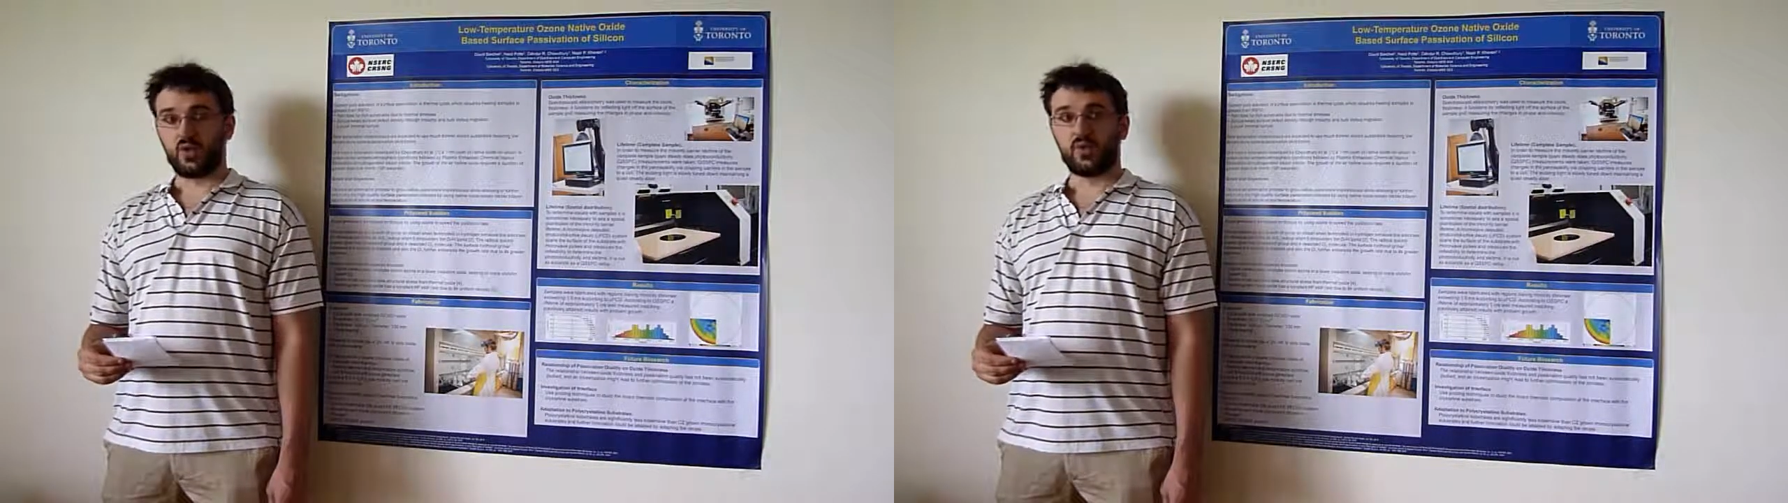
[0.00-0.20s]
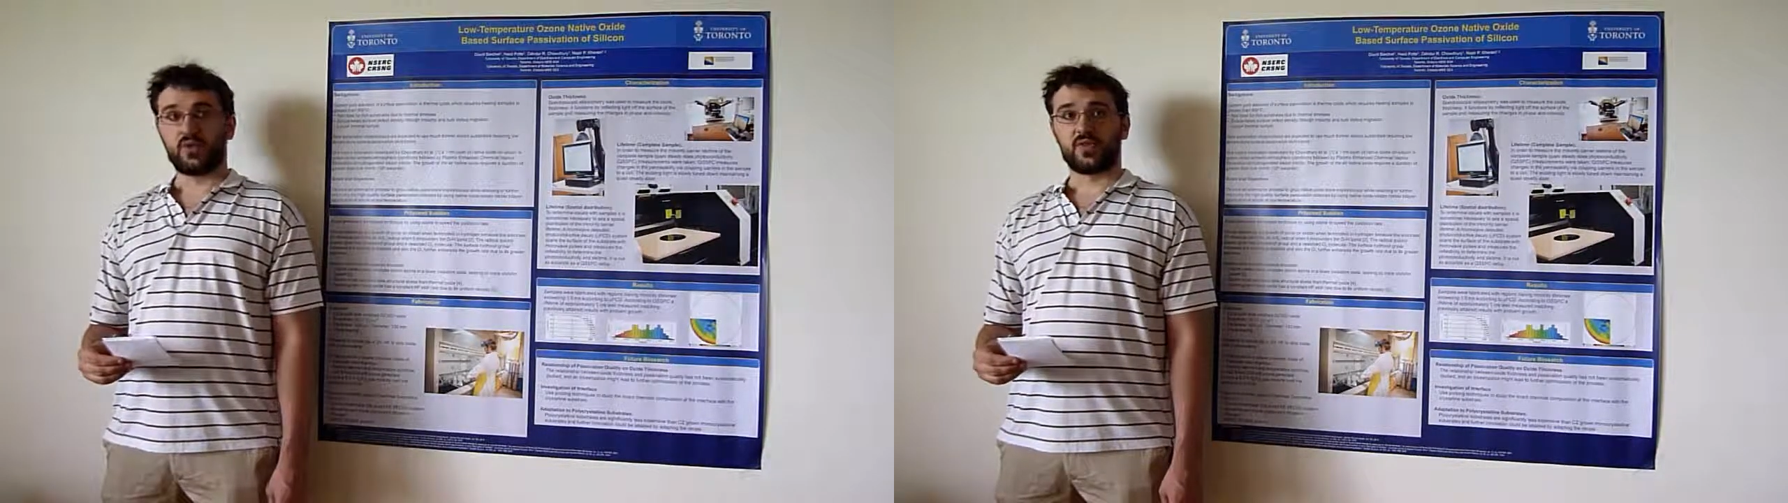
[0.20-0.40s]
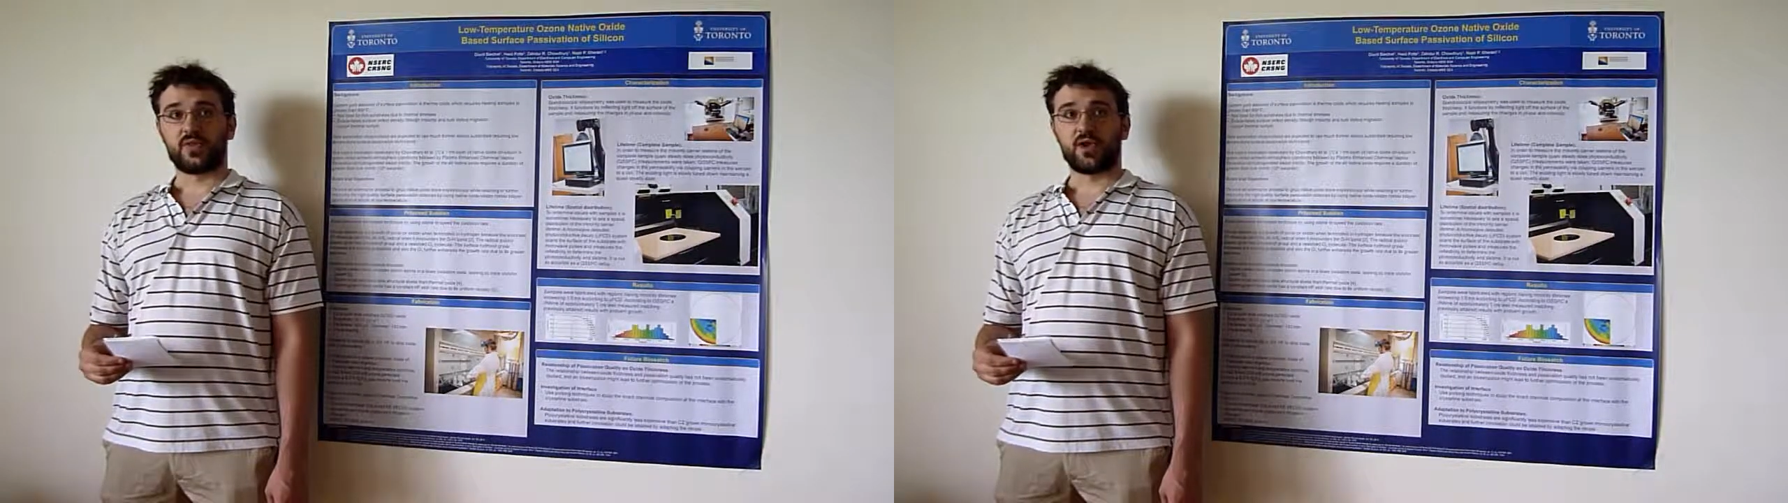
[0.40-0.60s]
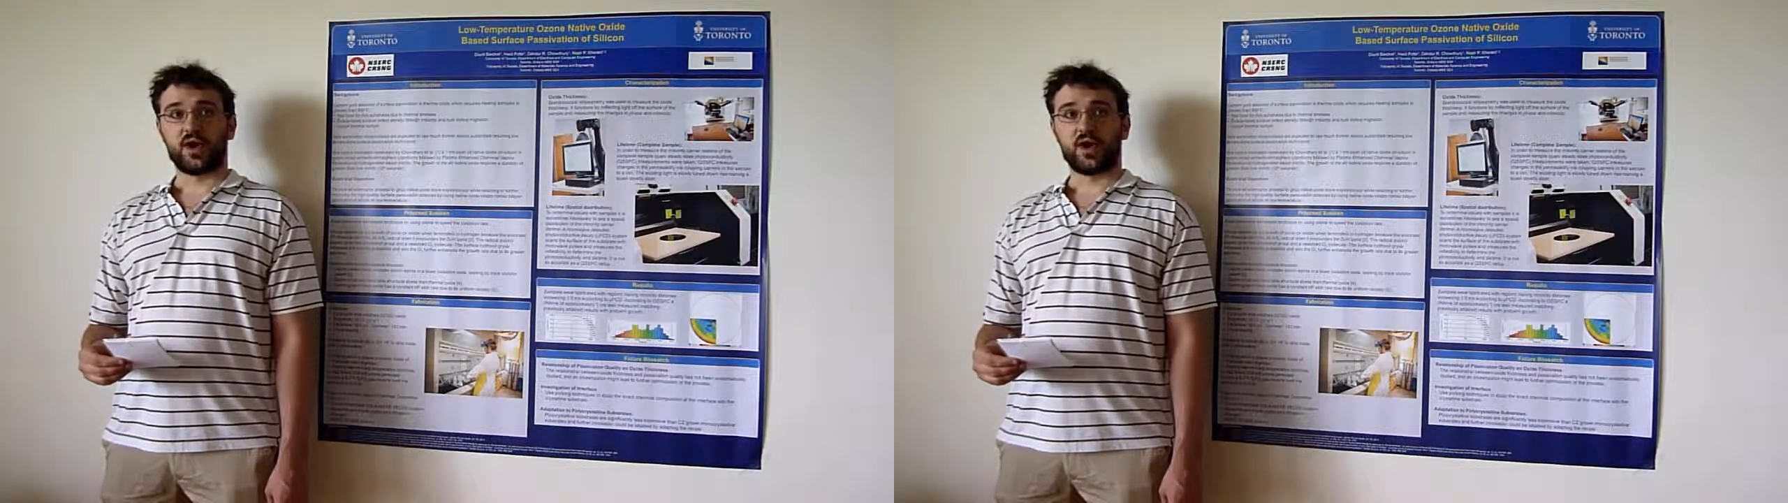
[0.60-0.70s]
with